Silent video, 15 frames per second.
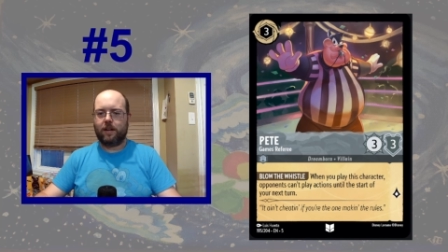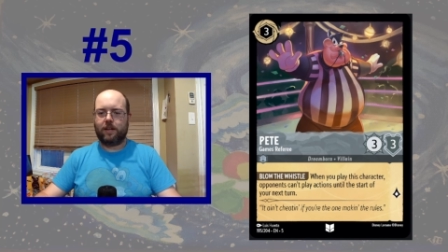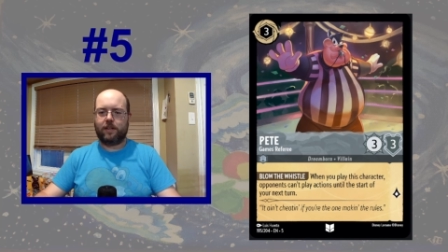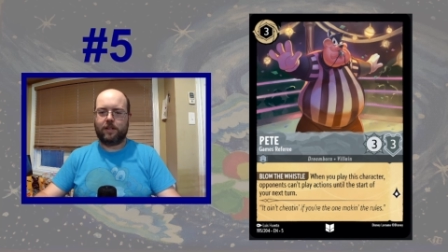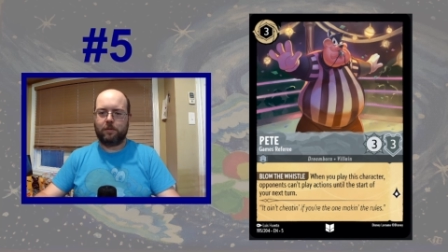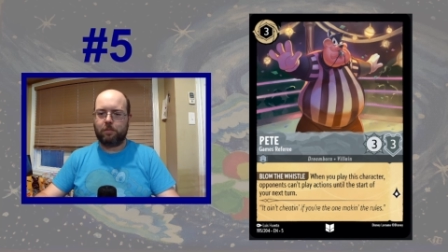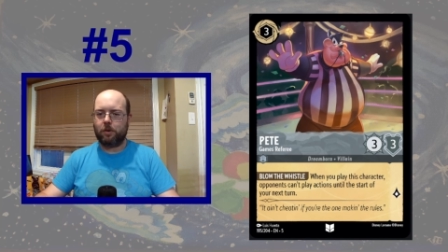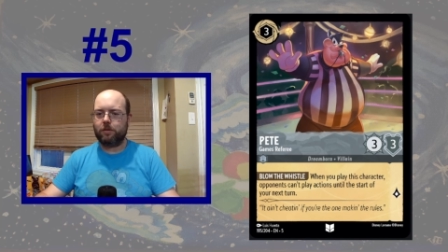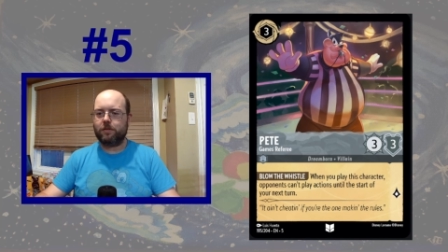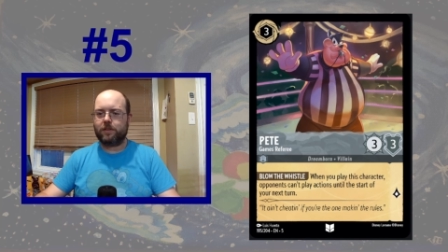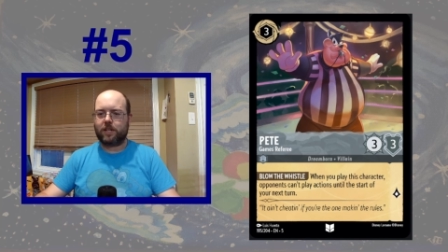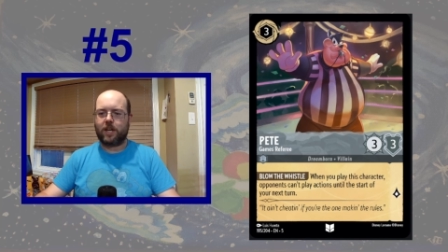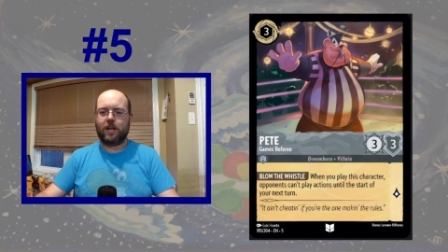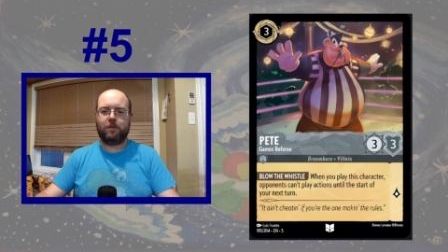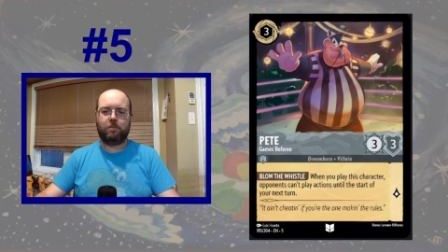The opponent
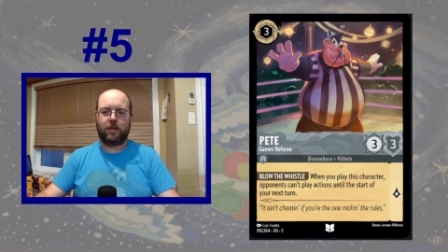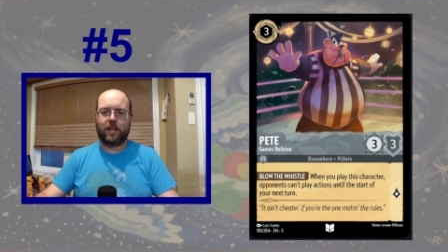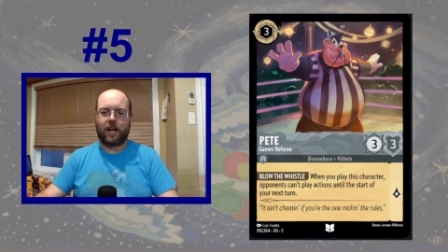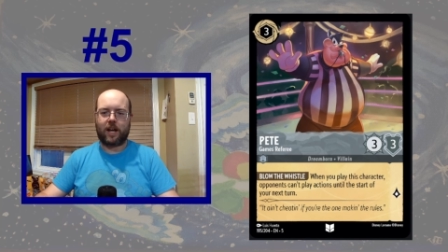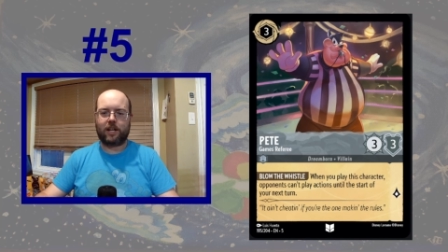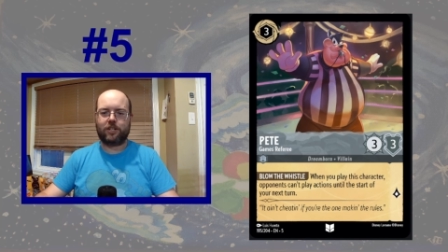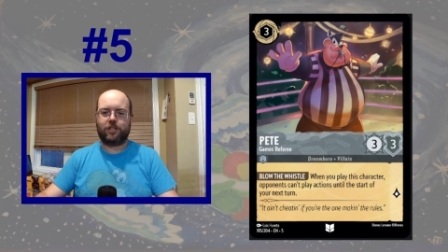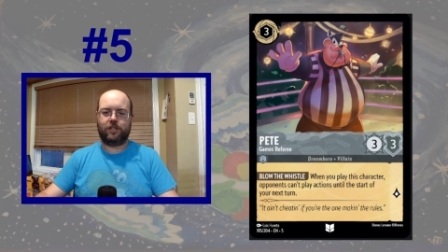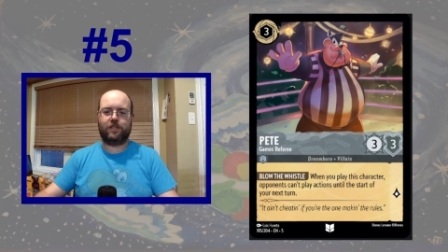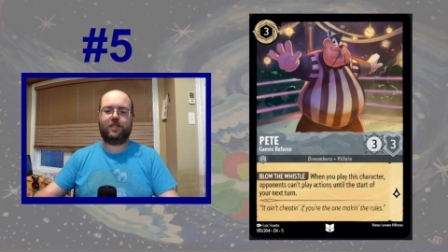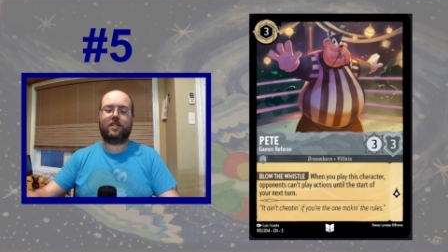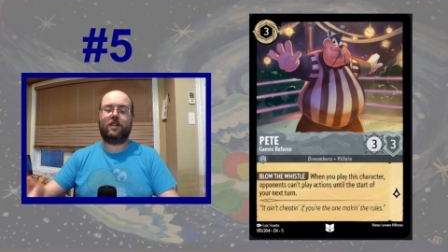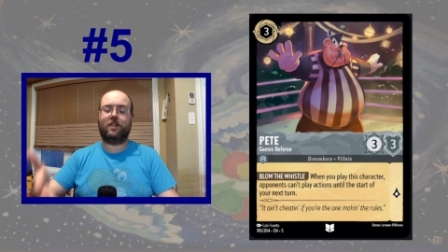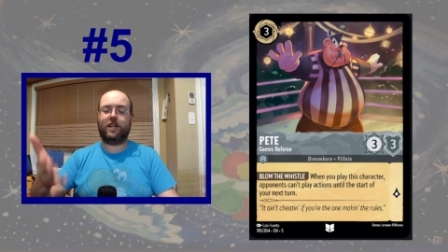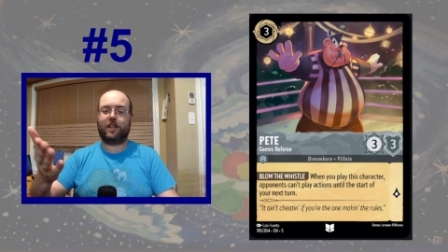can't play actions
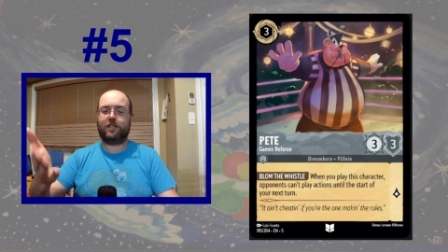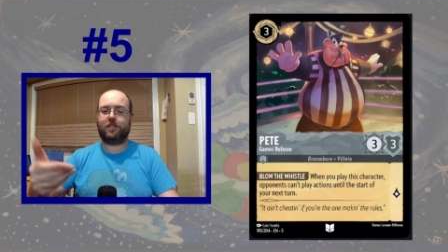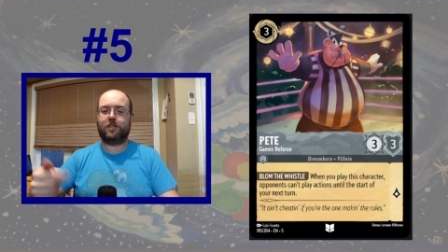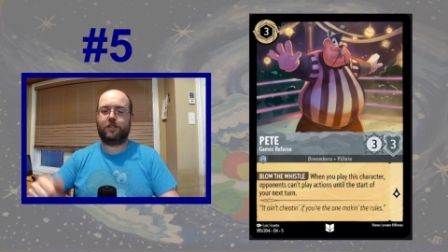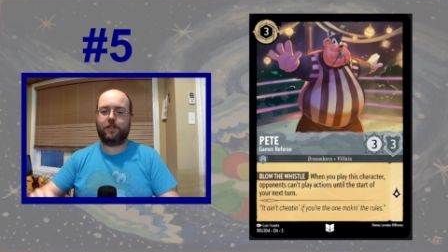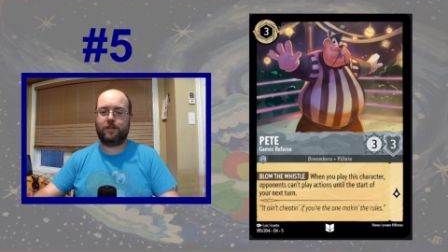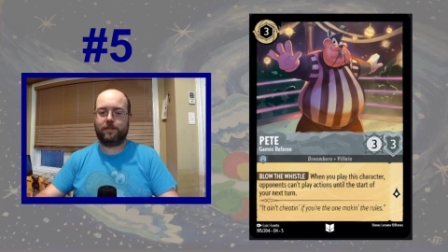their next turn.